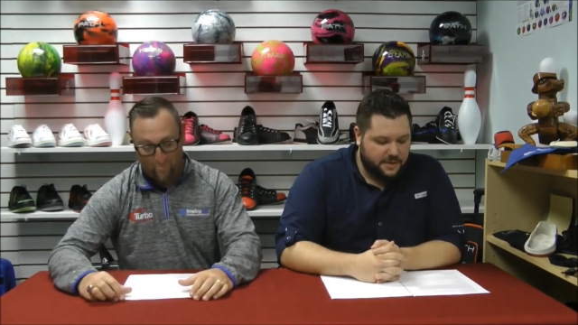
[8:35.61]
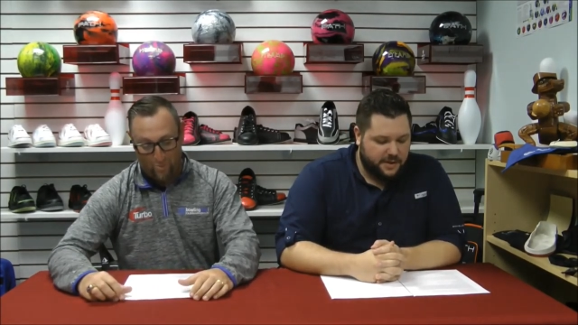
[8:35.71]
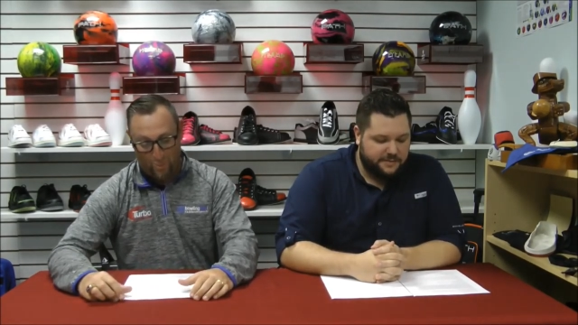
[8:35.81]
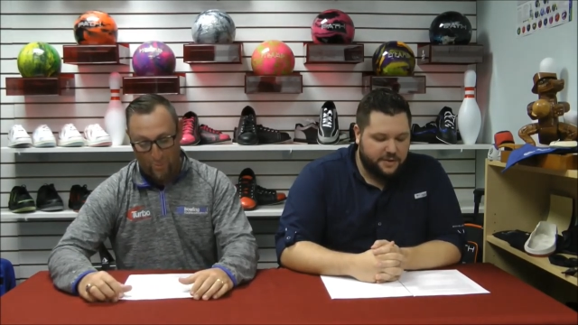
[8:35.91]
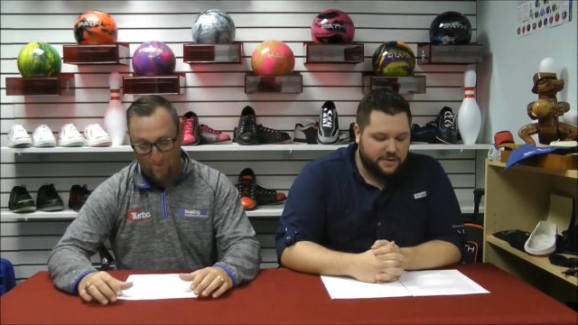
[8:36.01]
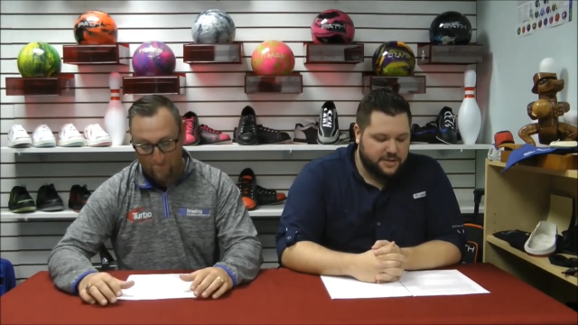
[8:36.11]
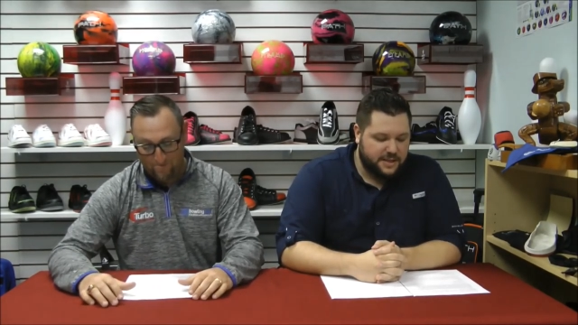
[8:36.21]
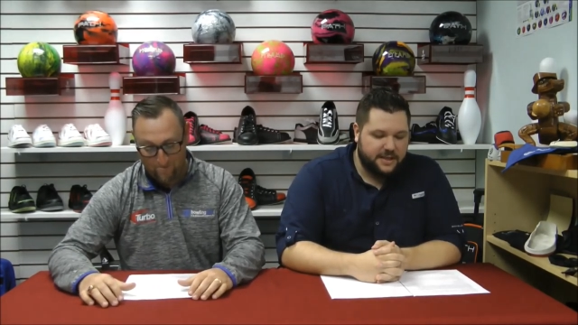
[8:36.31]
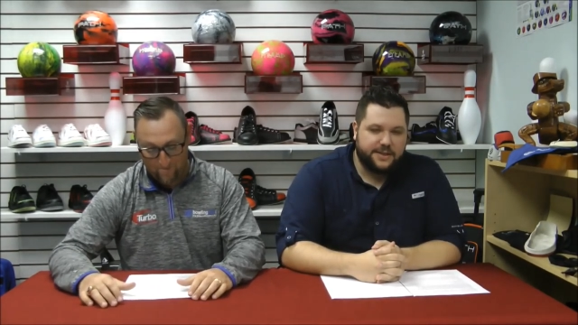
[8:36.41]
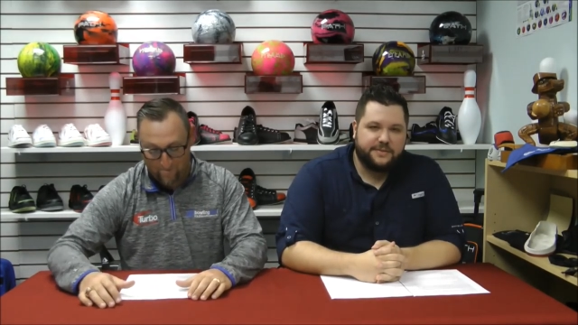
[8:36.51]
Speaker 1: All you have to do is
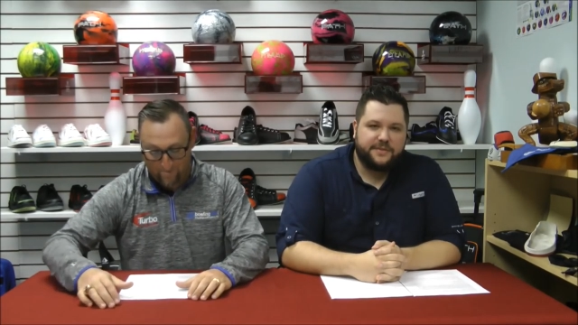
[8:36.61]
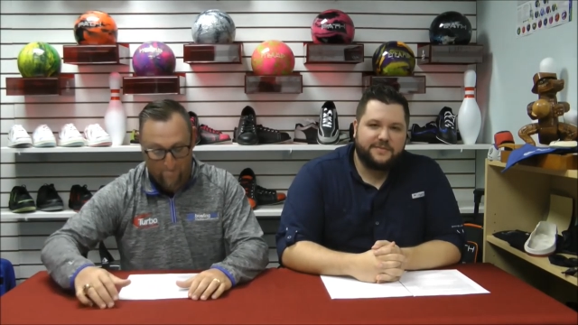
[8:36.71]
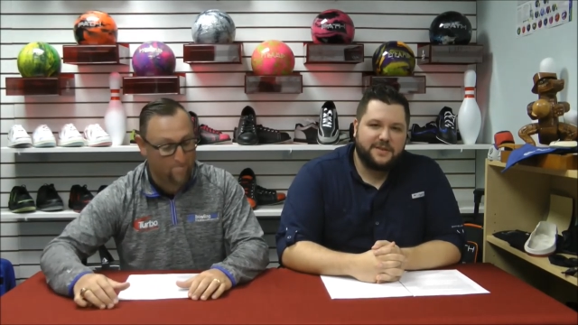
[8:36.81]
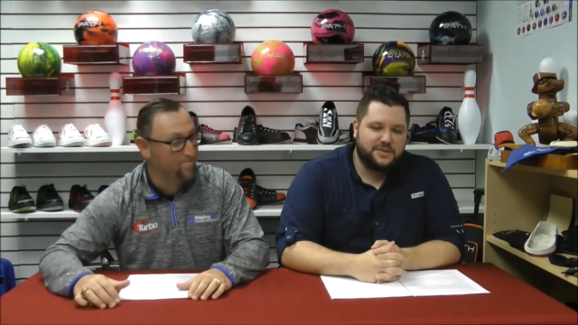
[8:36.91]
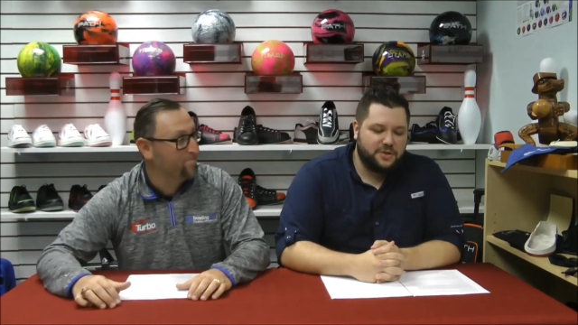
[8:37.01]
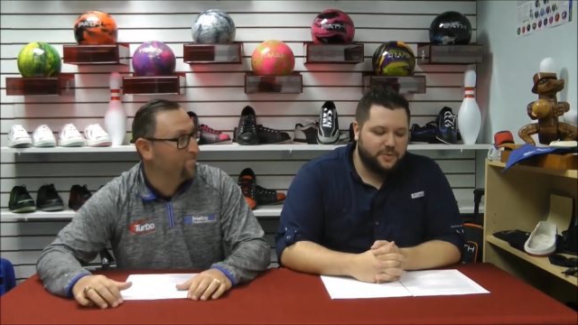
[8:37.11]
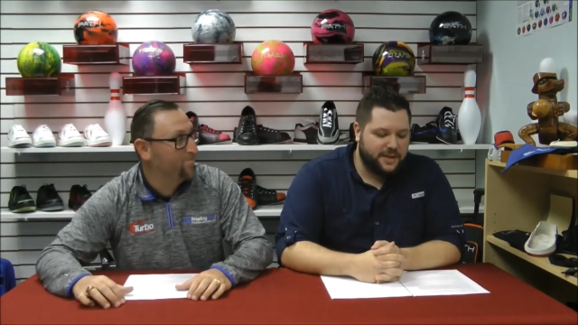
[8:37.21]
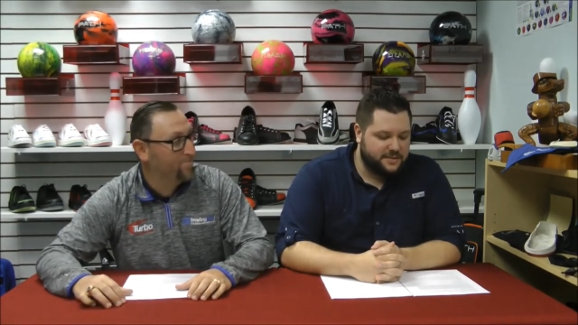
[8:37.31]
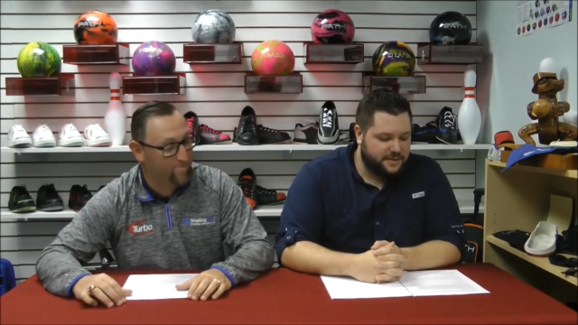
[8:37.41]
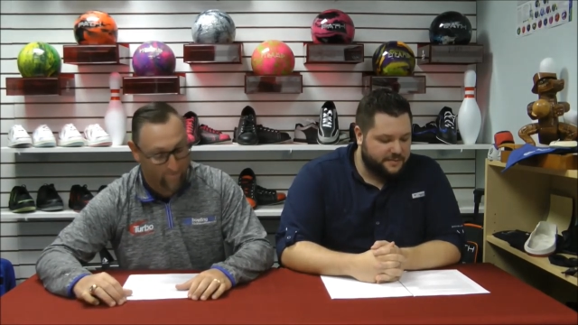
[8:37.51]
click on the 52 weeks,